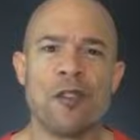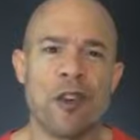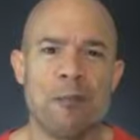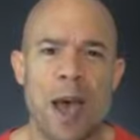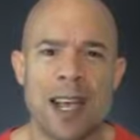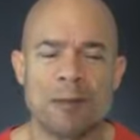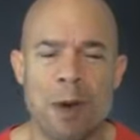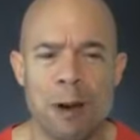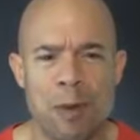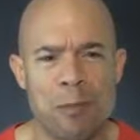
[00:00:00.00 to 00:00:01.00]
it for the mass
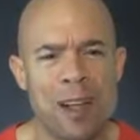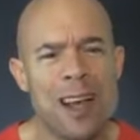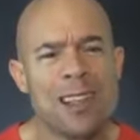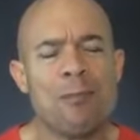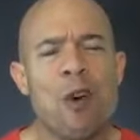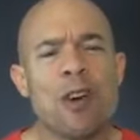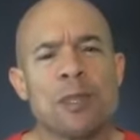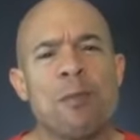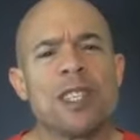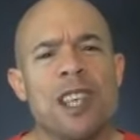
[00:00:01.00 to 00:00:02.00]
amount of people, the more
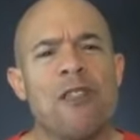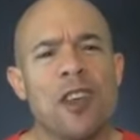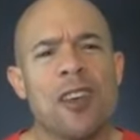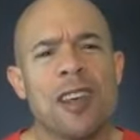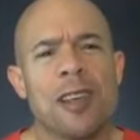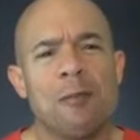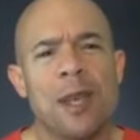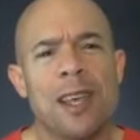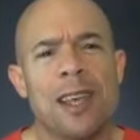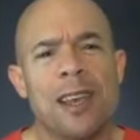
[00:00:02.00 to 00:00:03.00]
specific you can
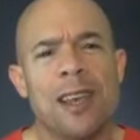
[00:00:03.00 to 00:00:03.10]
be,